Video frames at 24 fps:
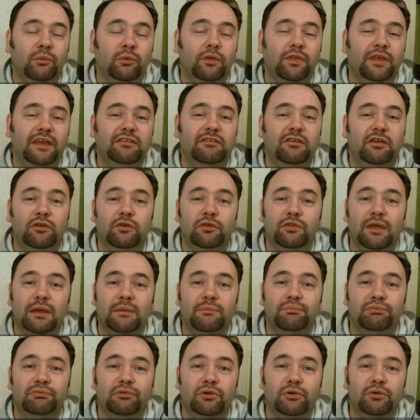What they do,
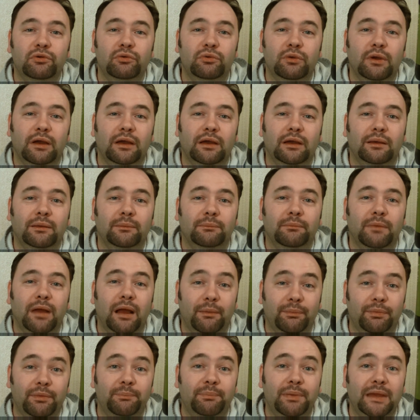they brew
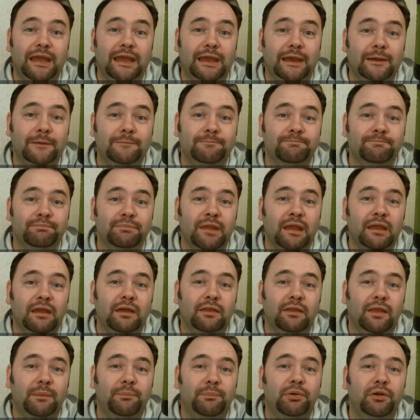up the beer,
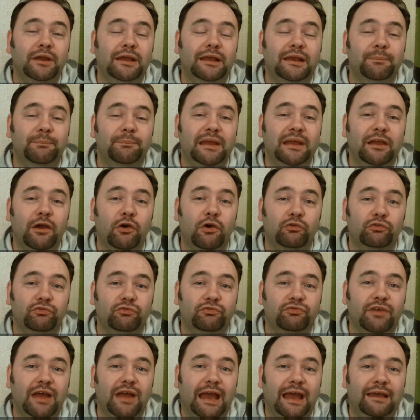they put it in a big old
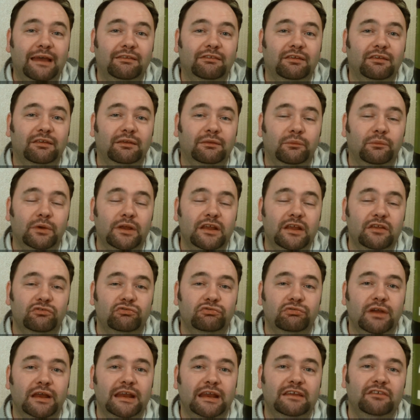vat when
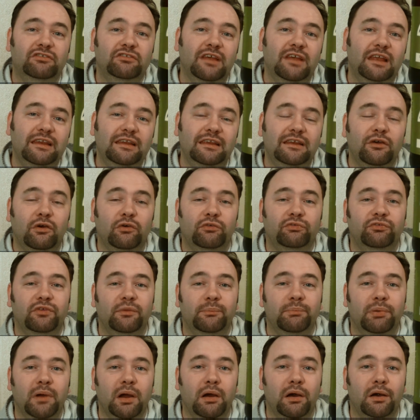it's ready, send it off to
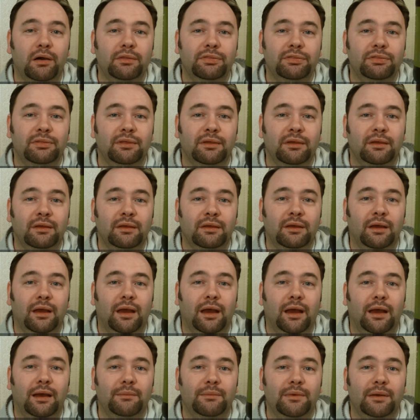Bath,
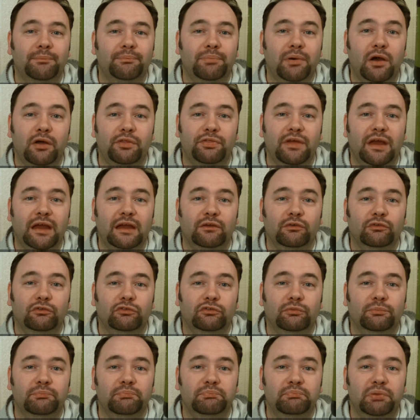at Bath
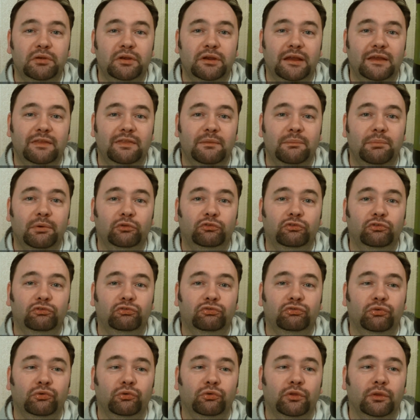Ales, put it in the
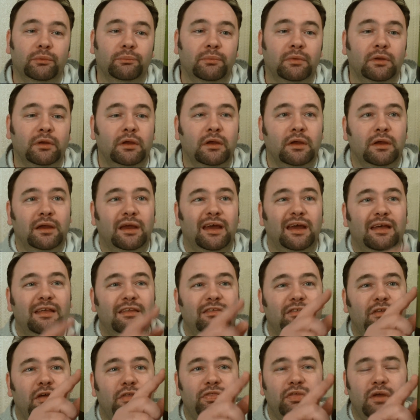bottles for them. I
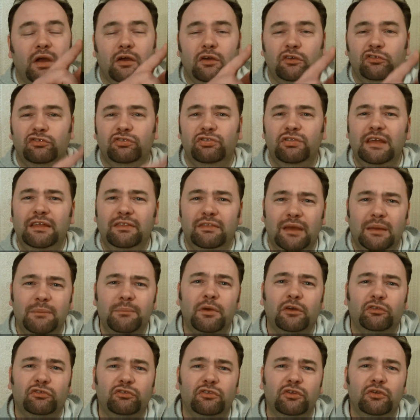think they
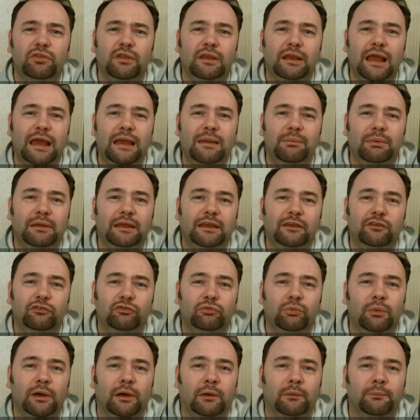must do the labelling
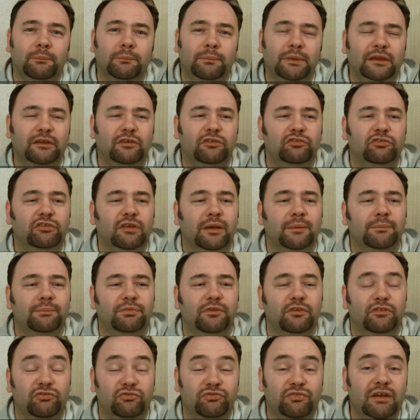as well, because
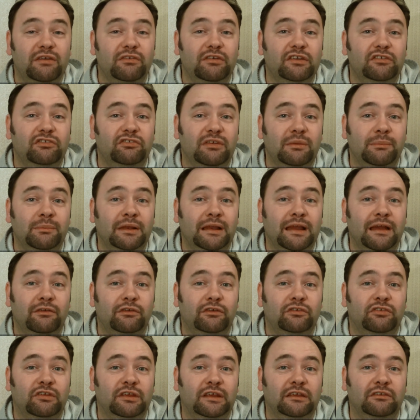there's very
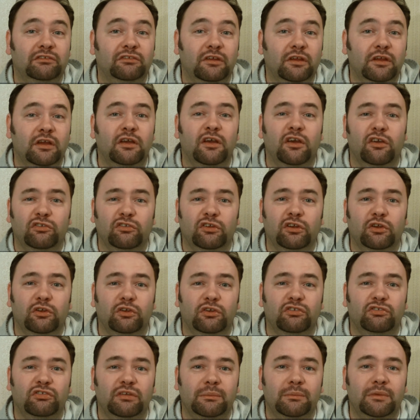similarities. There's a lot
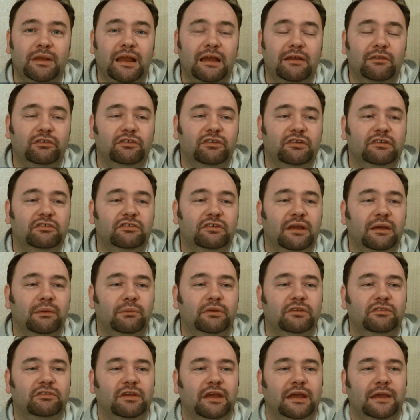of similarities, shall
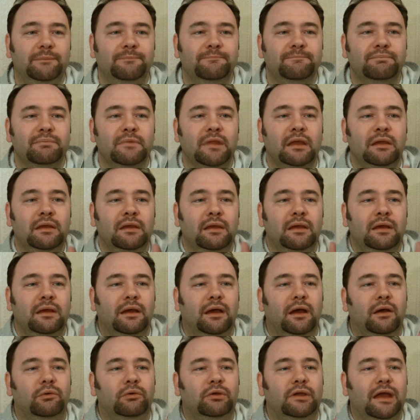we say.
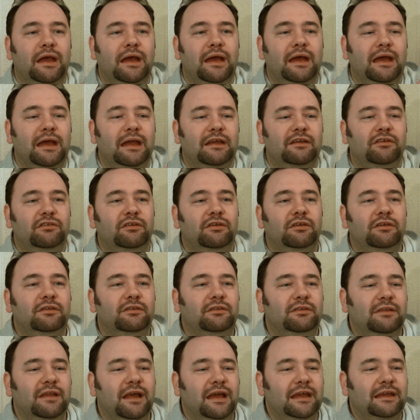Okay,
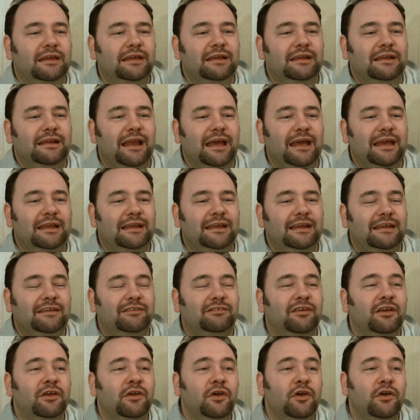Naked
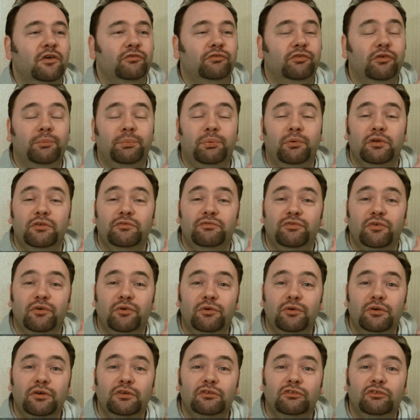Ladies.
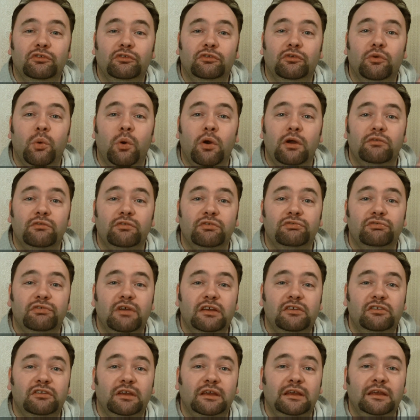4.4, it's quite
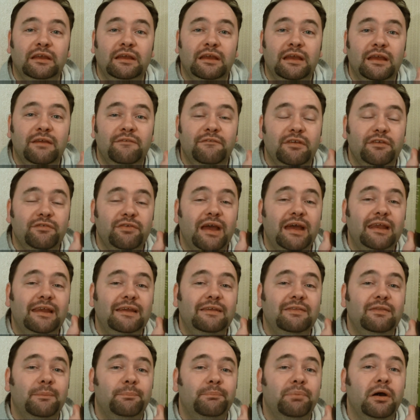refreshing. If you've had it
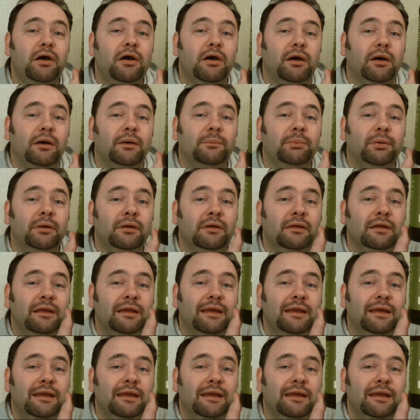in the pub,